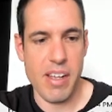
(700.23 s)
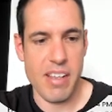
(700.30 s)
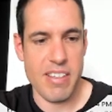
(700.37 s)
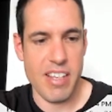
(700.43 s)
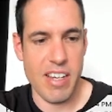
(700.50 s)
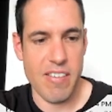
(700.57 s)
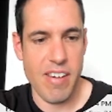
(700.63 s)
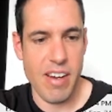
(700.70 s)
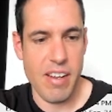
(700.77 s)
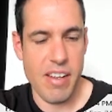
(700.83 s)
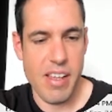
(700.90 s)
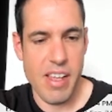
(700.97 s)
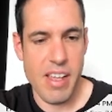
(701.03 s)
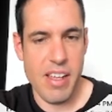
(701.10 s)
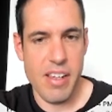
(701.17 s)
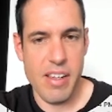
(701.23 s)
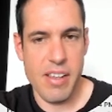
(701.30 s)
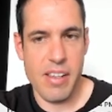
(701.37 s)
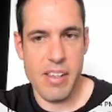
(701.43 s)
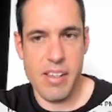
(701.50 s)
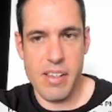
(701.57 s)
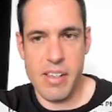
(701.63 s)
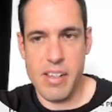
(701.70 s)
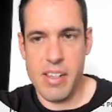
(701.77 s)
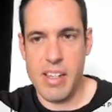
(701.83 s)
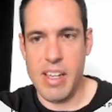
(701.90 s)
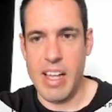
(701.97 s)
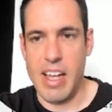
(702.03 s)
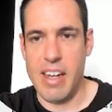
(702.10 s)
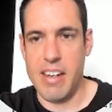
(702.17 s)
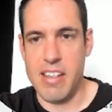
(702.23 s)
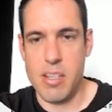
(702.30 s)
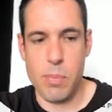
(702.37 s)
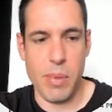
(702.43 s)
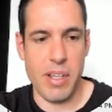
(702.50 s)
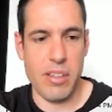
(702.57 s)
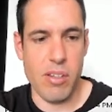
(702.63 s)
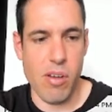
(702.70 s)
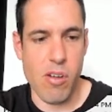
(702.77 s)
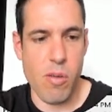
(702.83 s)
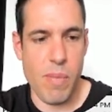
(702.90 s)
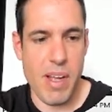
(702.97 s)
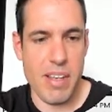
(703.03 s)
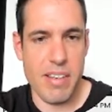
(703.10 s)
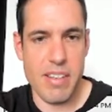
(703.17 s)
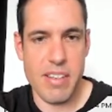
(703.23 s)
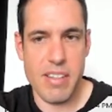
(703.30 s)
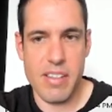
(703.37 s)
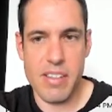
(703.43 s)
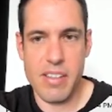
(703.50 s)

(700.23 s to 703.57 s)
et cetera. And sprint documents,